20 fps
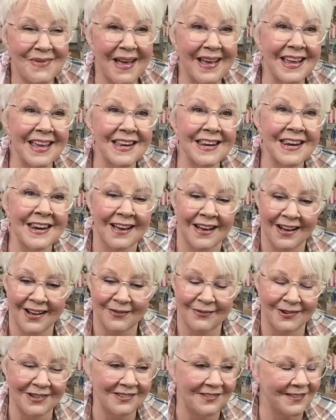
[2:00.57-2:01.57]
Megan uh,
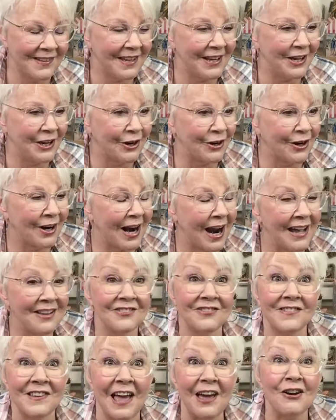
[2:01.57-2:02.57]
was here on
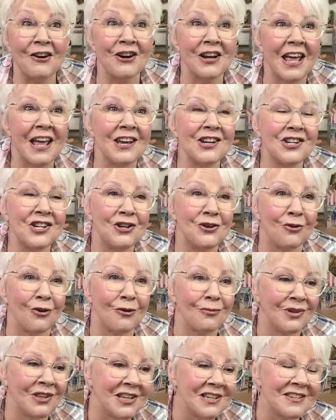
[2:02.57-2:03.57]
Saturday. She
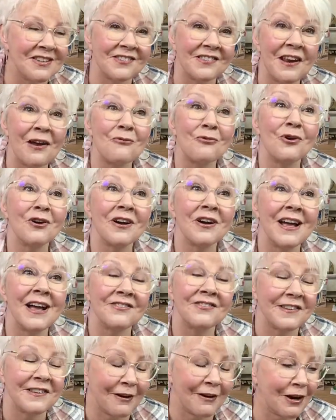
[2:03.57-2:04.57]
normally does not work on
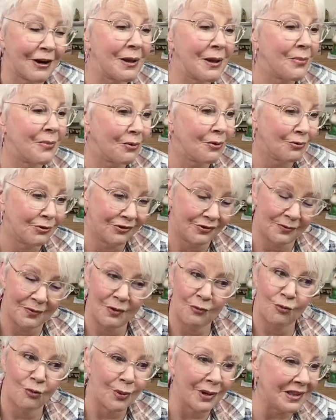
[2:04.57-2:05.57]
Saturday, but was
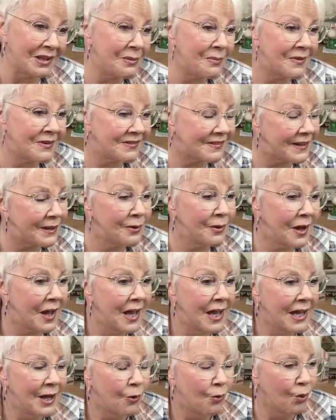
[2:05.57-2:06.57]
really busy
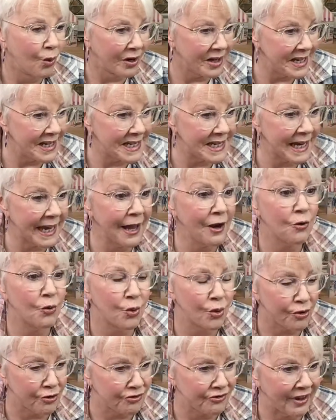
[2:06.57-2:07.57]
working to get
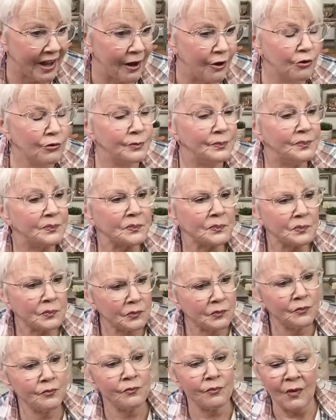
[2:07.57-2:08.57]
orders out.
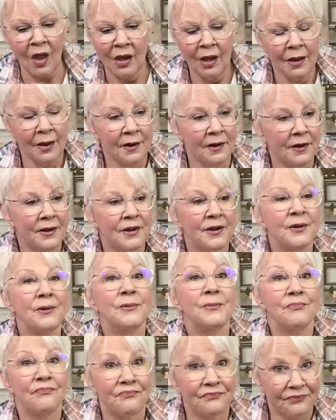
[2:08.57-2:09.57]
Yes, I know everyone's
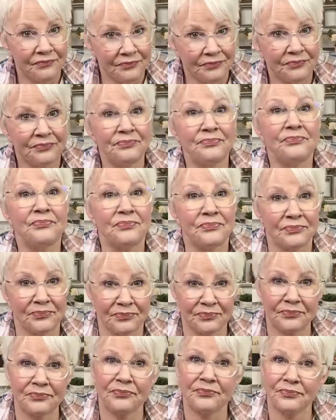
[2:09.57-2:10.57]
excited. I did not
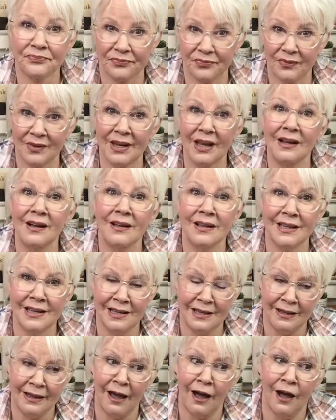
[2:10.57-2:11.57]
want to make them wait.
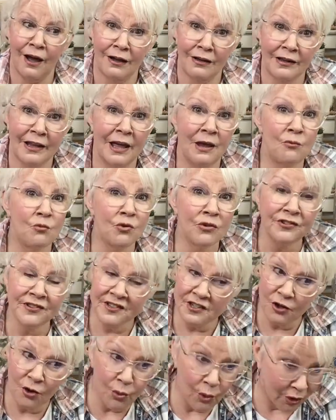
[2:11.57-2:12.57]
Yeah, and we're
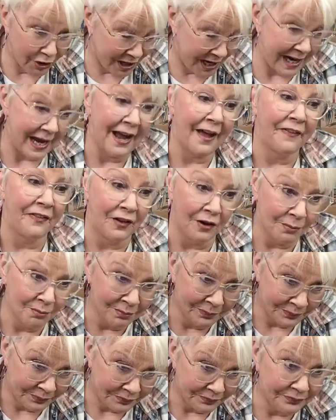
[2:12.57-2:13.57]
still working on them.
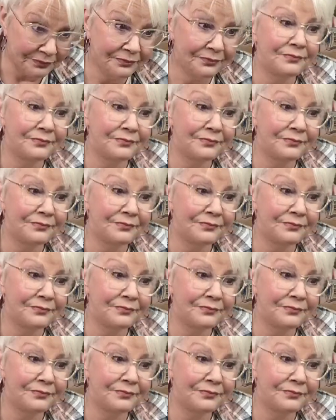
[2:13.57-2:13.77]
Yeah.